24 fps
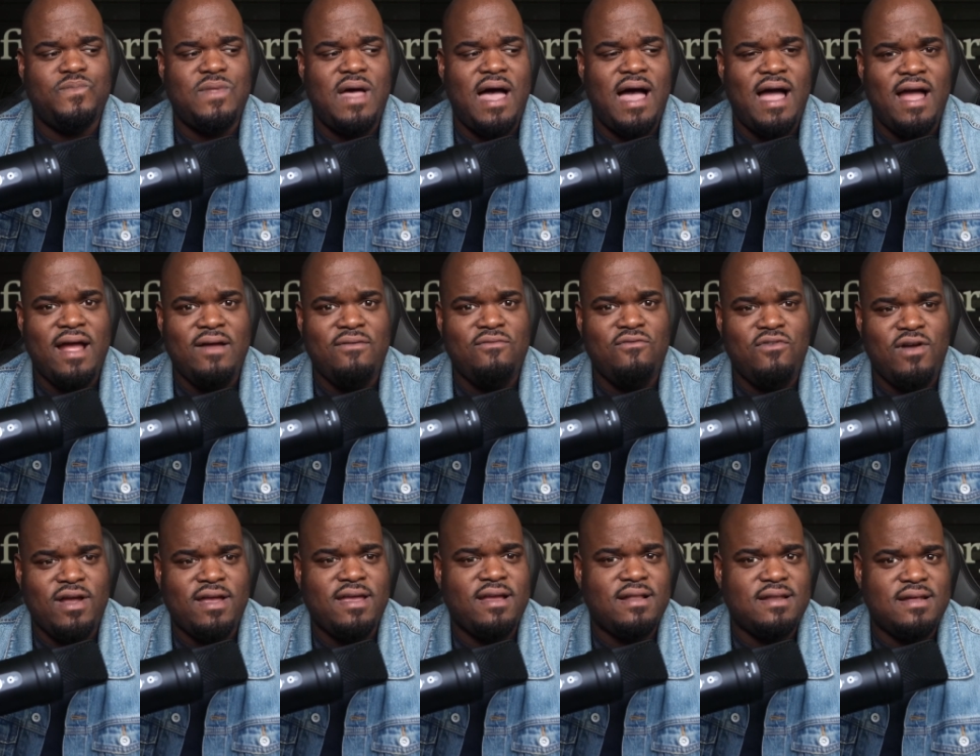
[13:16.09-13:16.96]
I
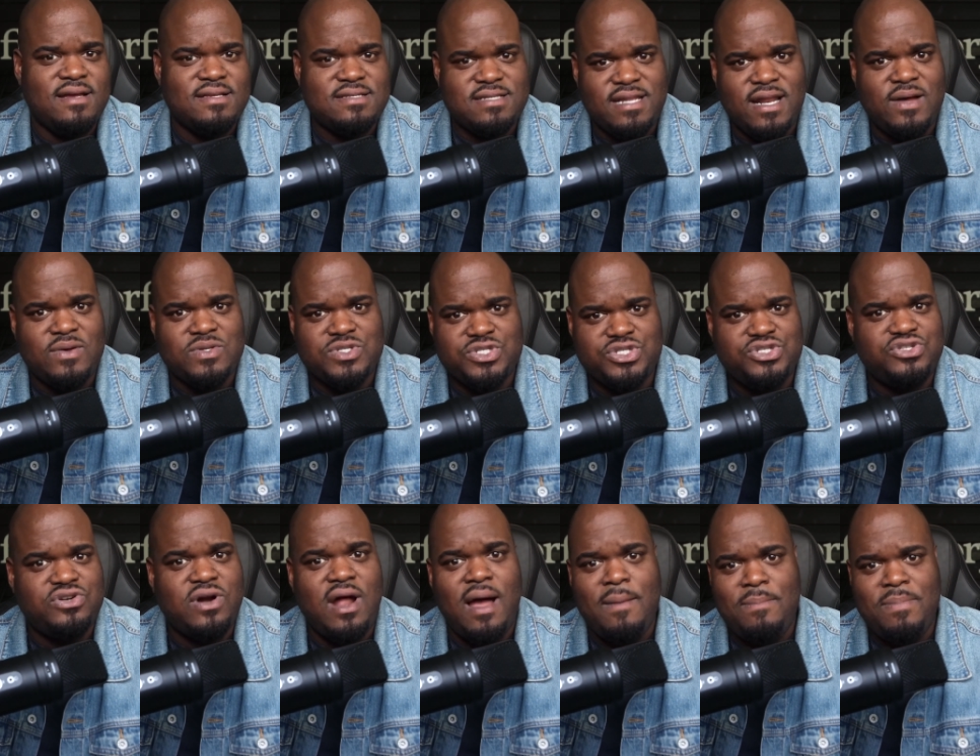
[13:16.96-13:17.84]
recognized that I was
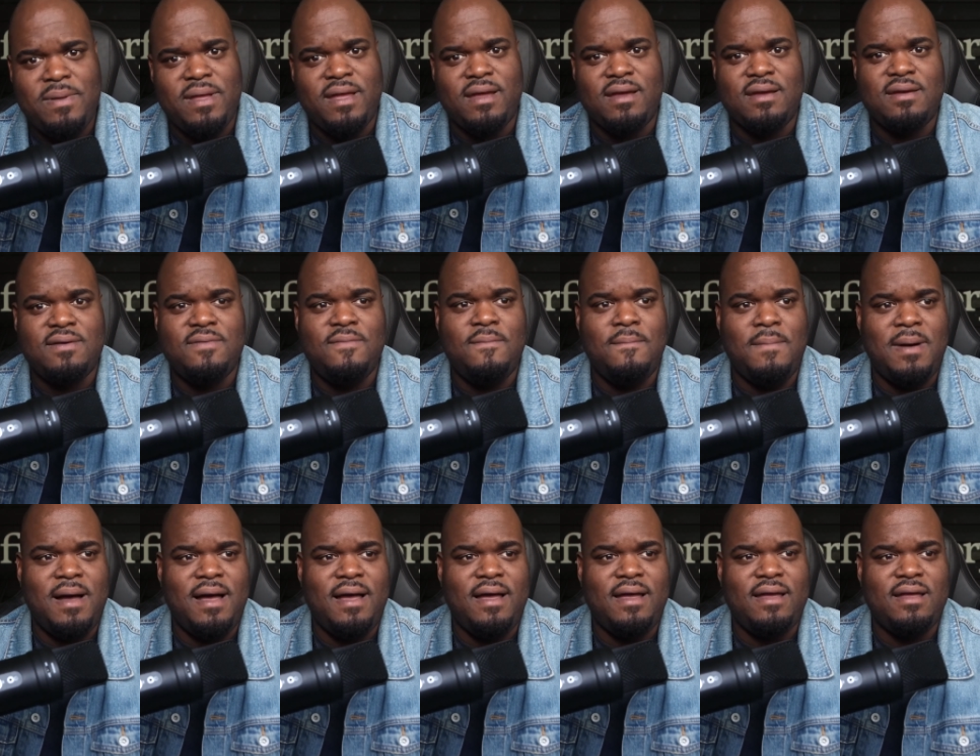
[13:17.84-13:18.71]
dropping
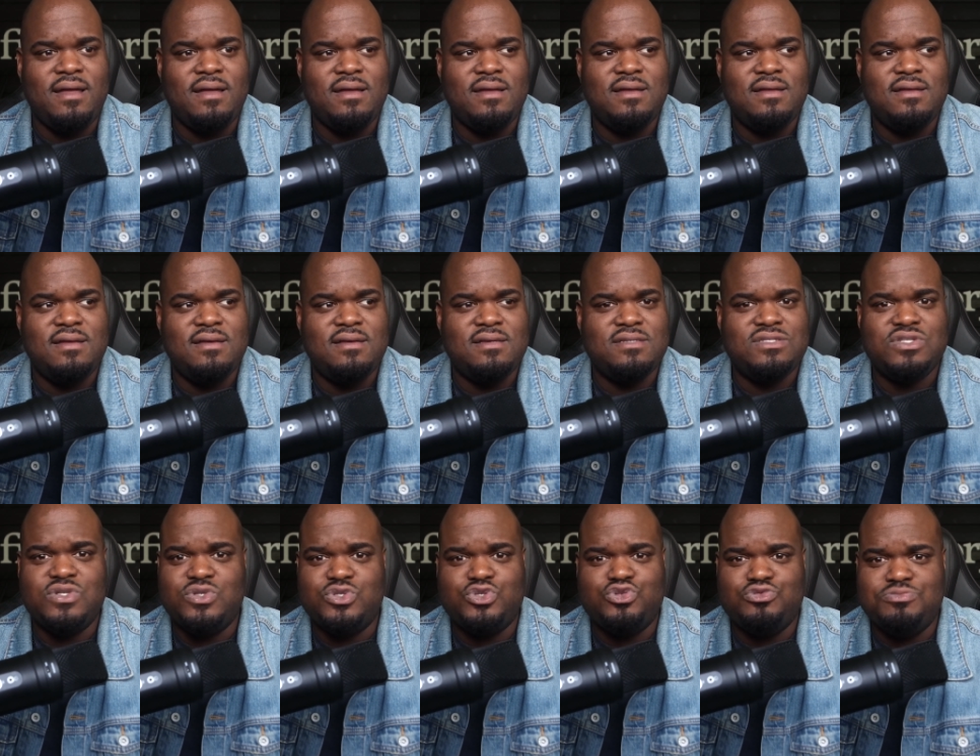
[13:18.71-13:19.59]
my
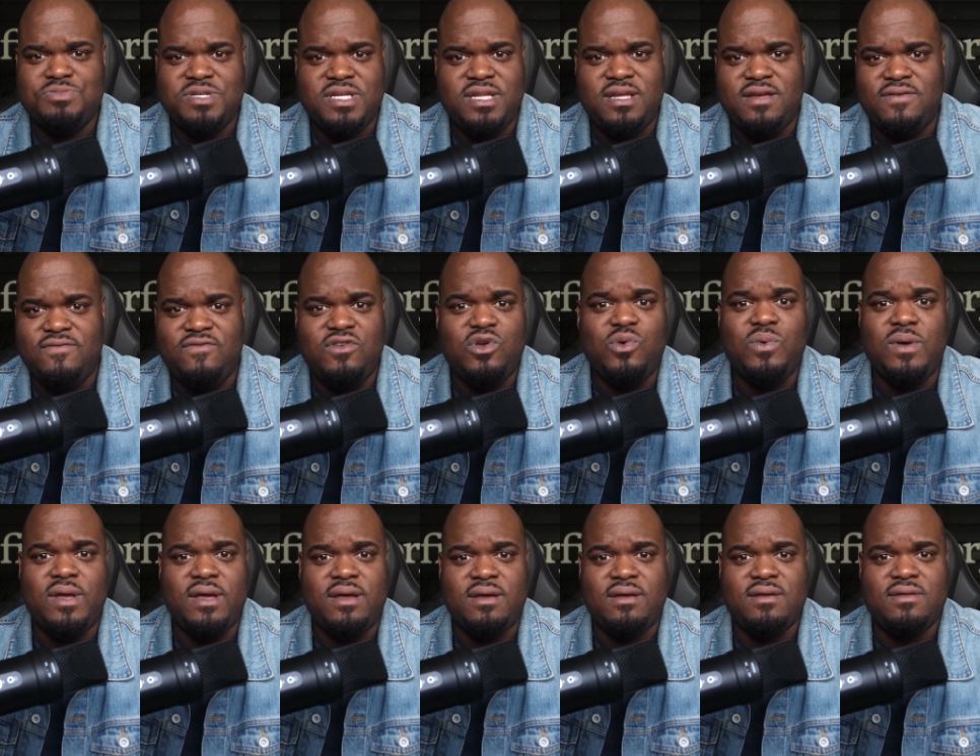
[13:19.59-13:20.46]
social media
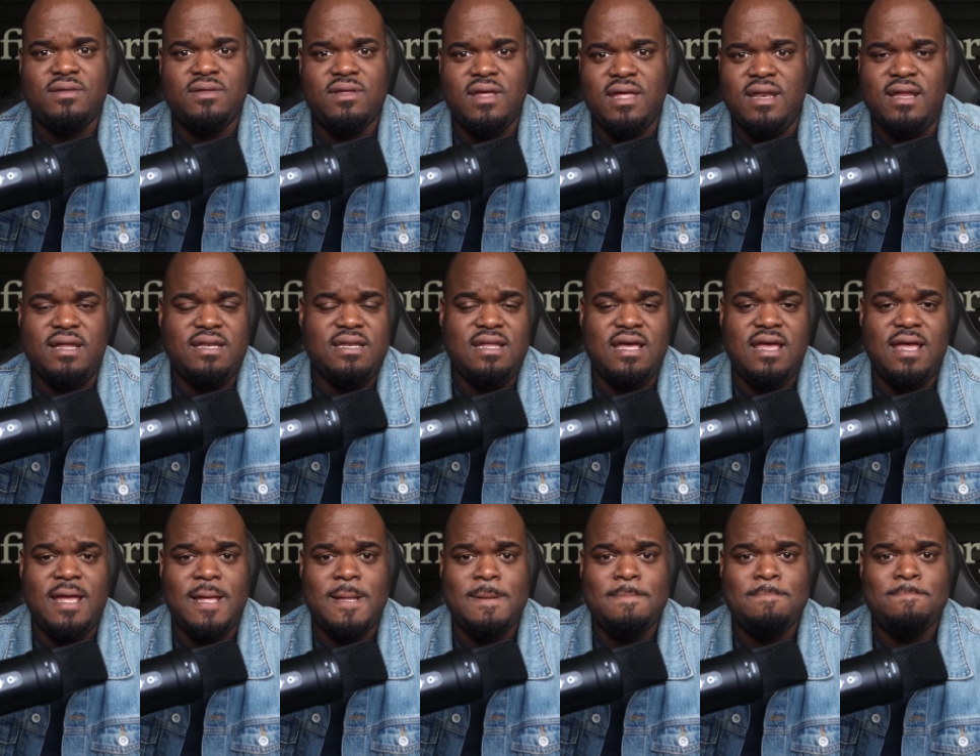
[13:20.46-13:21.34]
viewing in a
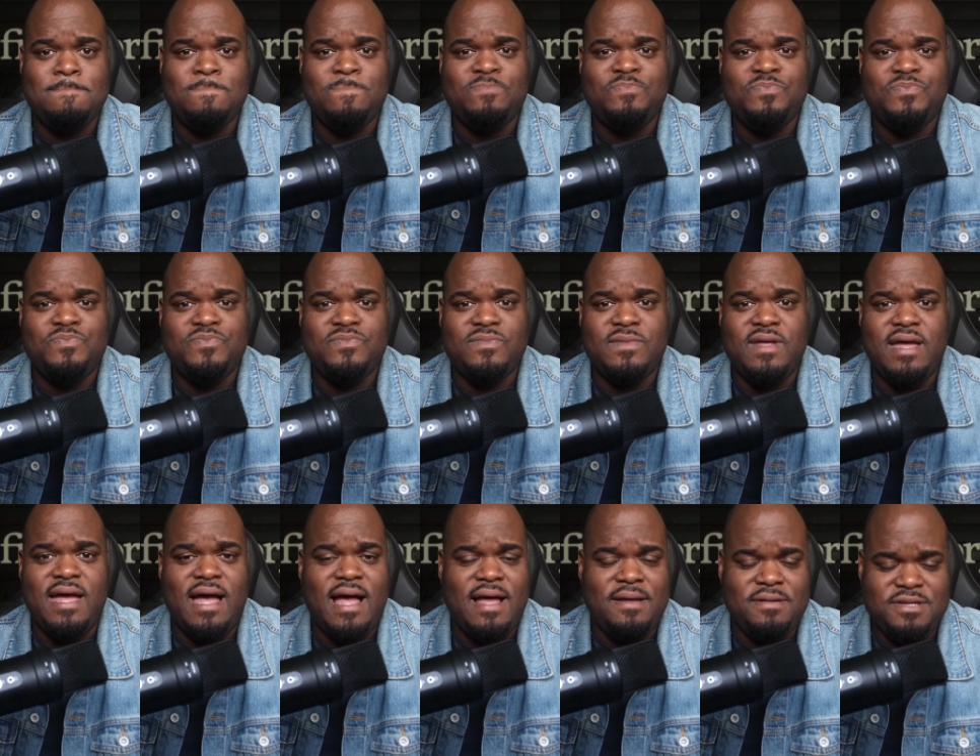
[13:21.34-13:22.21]
day
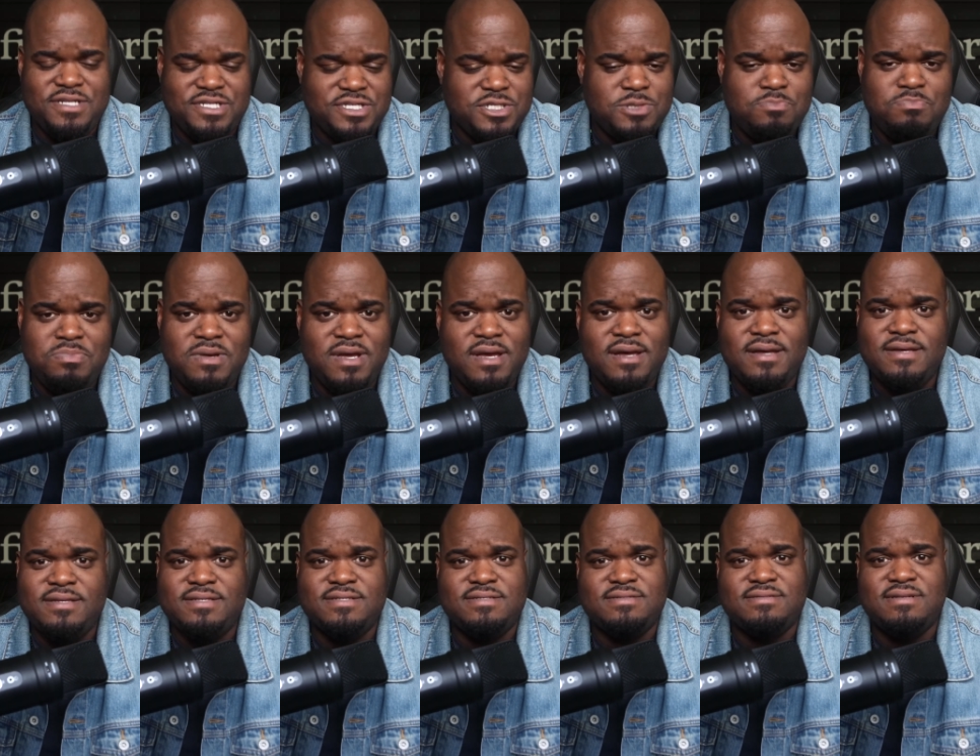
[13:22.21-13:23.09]
just
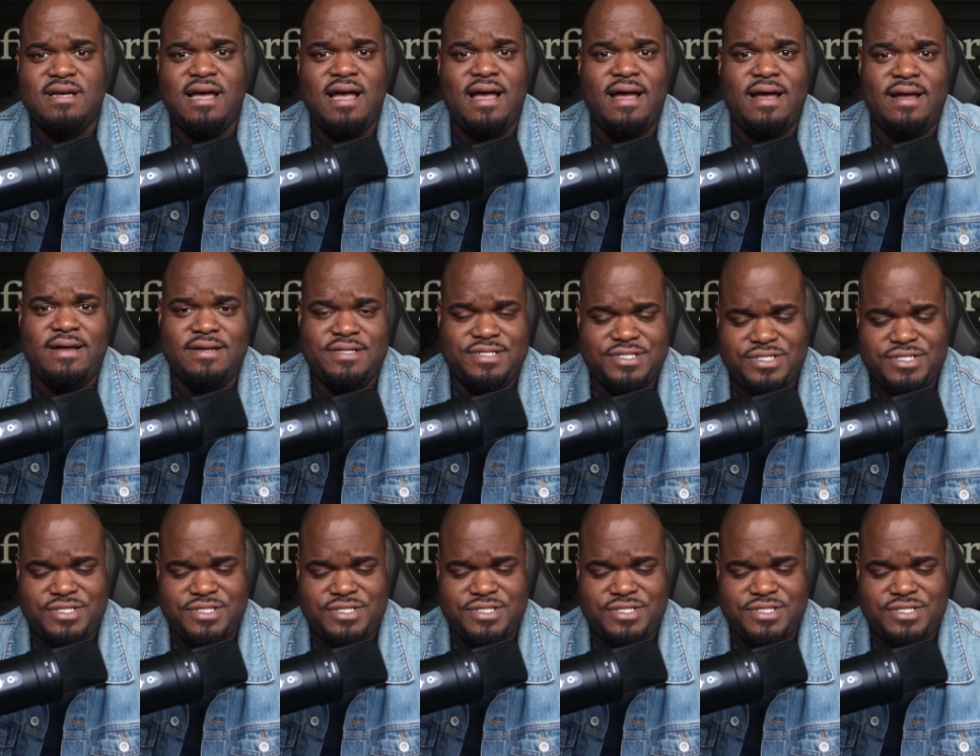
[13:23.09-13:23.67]
because I